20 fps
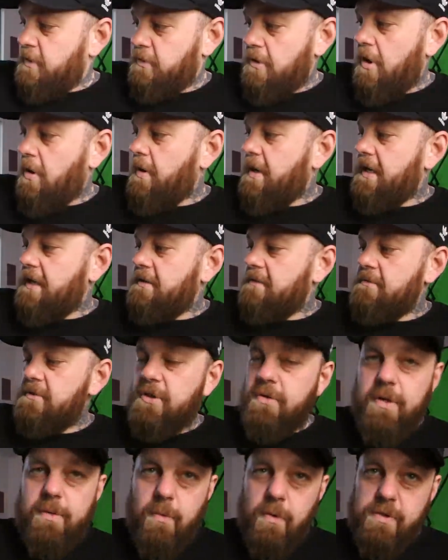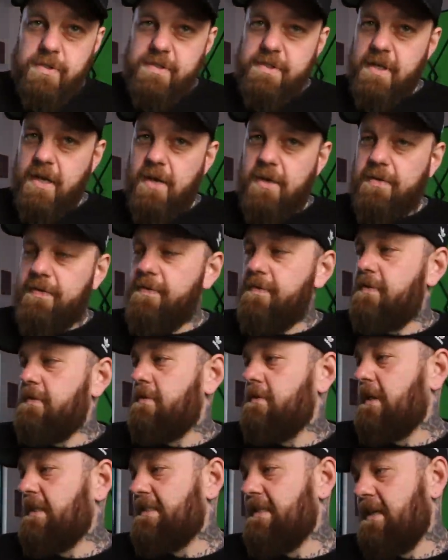growing, doing more stuff.
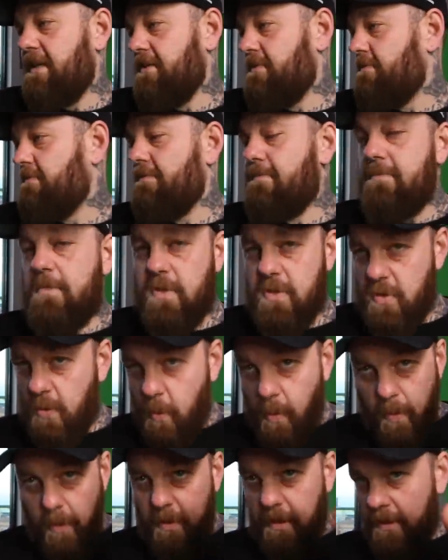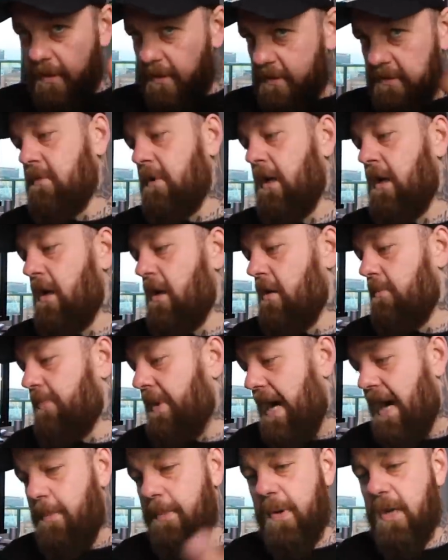I did a tour,
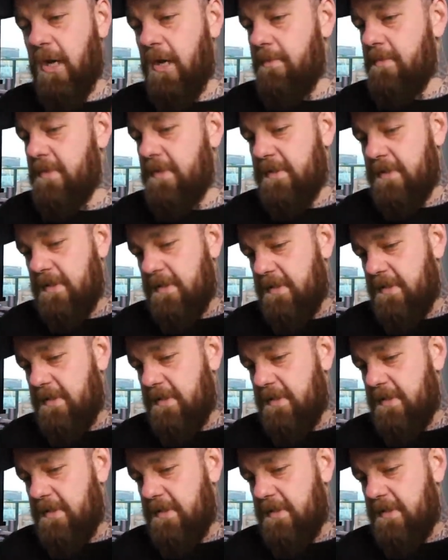pop-ups,